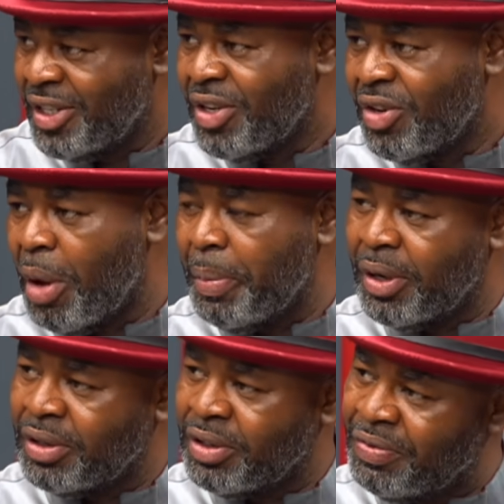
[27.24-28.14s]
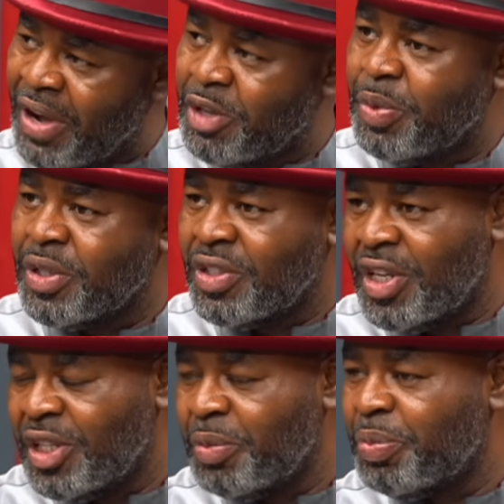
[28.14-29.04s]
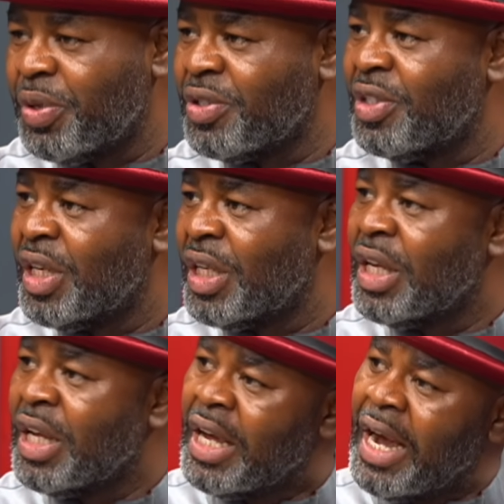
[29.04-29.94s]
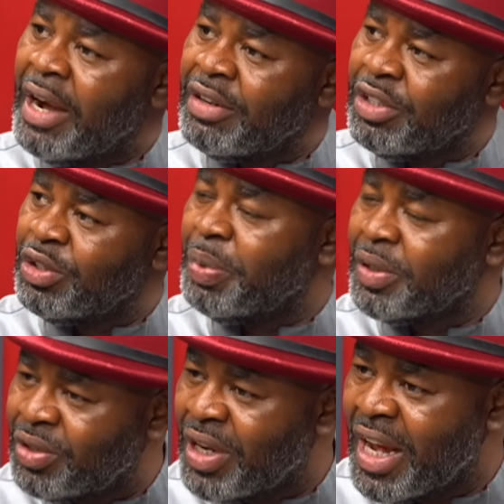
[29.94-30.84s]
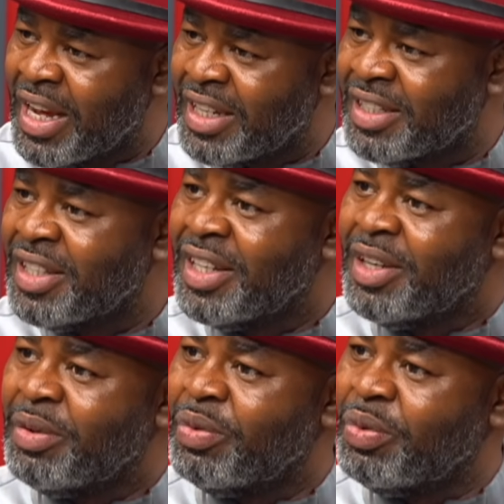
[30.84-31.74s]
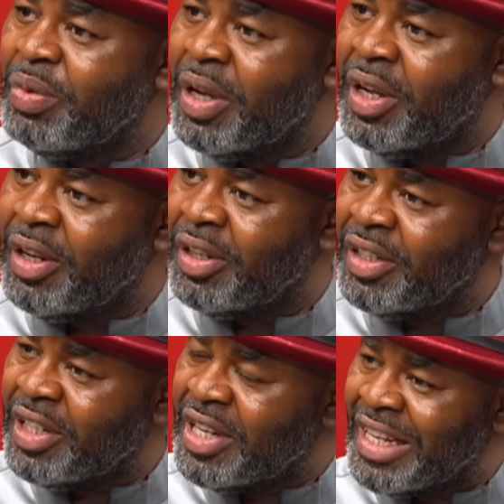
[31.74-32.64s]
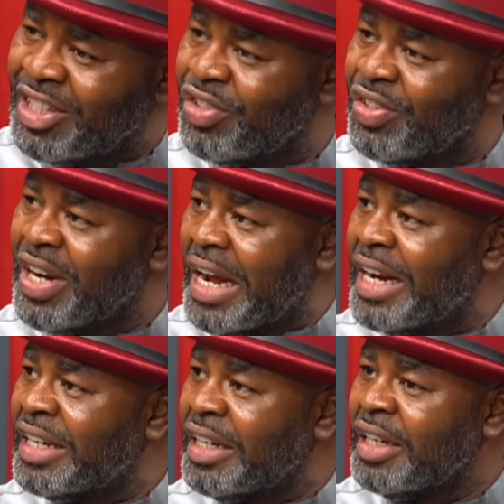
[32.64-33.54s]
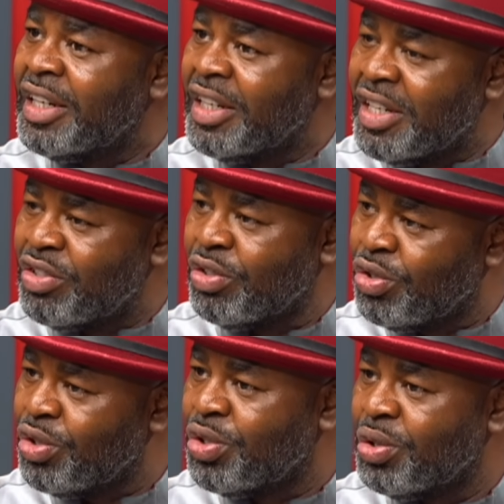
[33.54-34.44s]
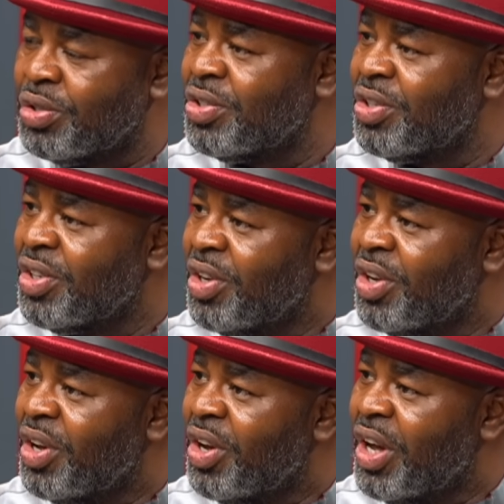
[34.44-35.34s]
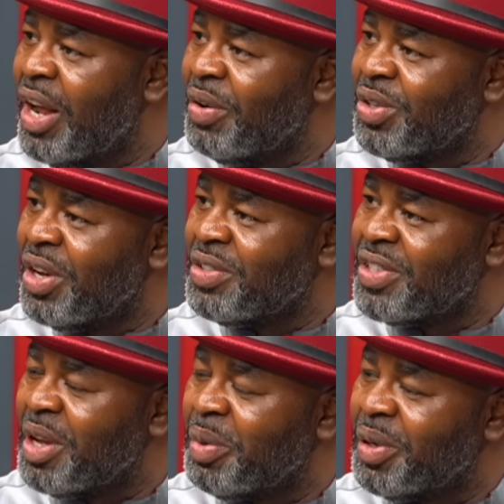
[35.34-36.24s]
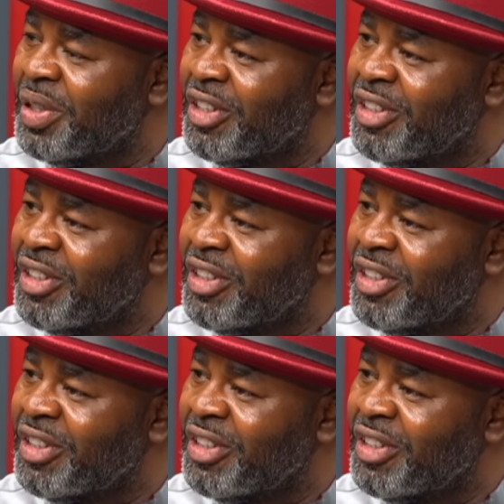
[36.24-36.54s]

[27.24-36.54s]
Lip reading: about the vice president, the president, how they should patronize the Nigerian institutions. Ella, what do you have to say about that?